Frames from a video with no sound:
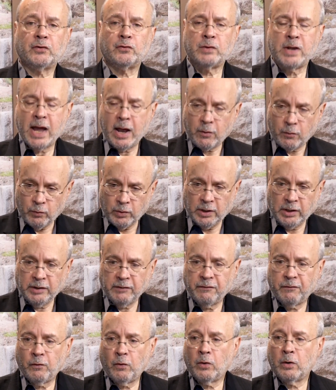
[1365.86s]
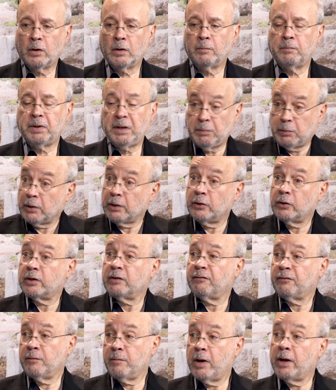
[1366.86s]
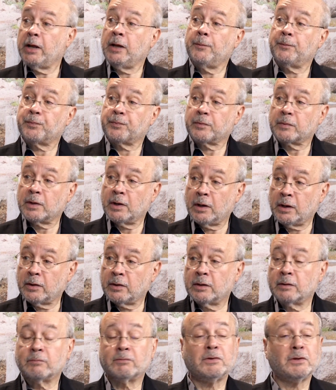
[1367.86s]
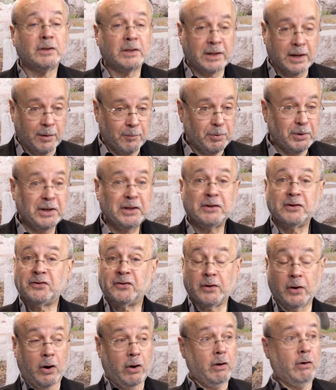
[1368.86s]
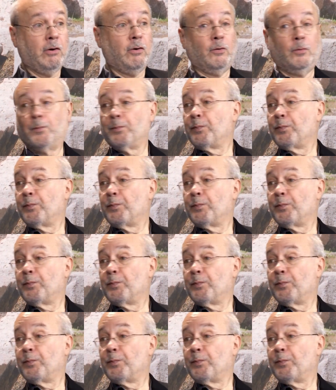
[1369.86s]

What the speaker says: not really for people looking for money. The company that's saying, oh,